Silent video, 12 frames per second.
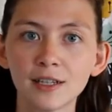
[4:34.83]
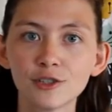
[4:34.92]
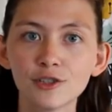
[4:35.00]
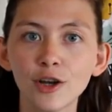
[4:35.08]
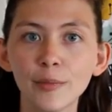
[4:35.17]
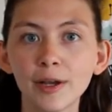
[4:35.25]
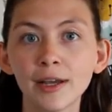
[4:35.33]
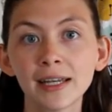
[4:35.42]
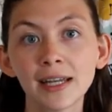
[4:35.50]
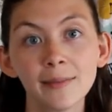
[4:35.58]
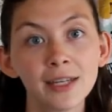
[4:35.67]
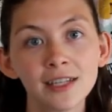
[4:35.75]

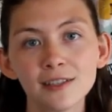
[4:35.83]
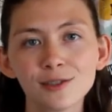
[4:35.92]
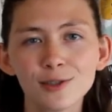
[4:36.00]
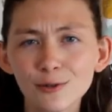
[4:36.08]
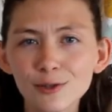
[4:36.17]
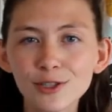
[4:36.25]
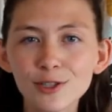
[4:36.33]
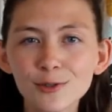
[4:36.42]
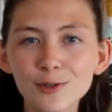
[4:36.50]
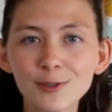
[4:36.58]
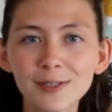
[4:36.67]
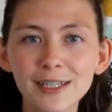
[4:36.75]
Strawberry anemones don't just
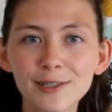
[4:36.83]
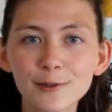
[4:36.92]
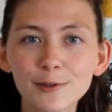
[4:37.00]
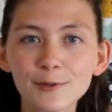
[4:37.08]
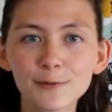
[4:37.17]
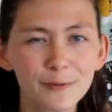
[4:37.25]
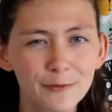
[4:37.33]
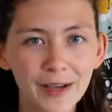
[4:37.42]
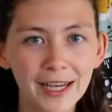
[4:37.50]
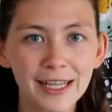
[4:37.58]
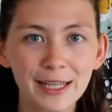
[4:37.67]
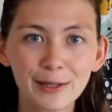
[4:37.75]
use their tentacles for
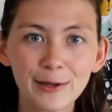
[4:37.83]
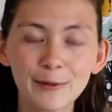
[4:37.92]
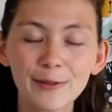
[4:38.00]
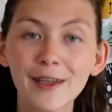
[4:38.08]
fighting though,